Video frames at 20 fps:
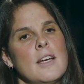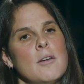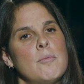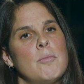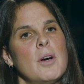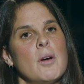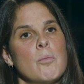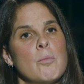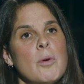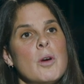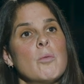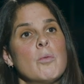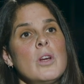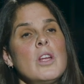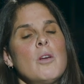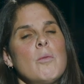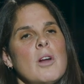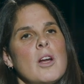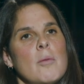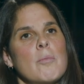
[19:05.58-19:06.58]
But
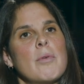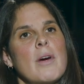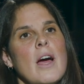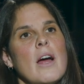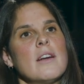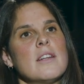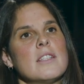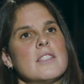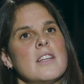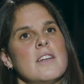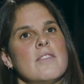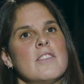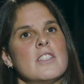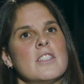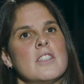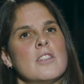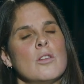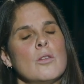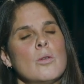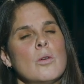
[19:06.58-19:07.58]
really what I'm proudest of is
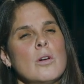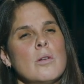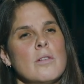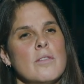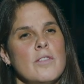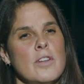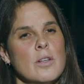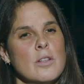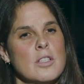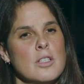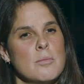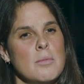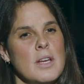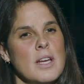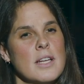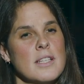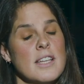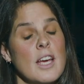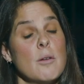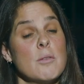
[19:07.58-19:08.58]
the Lord revealed to me,
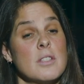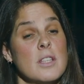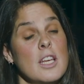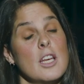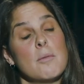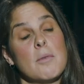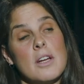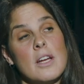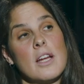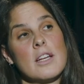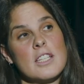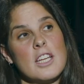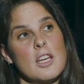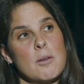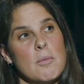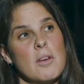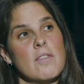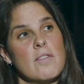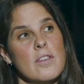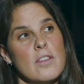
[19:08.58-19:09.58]
because I was thinking about not
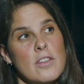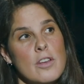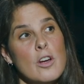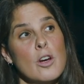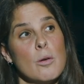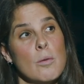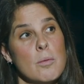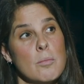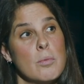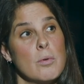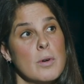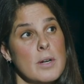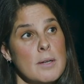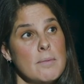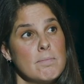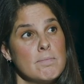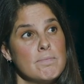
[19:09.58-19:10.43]
taking my 5th year at one point,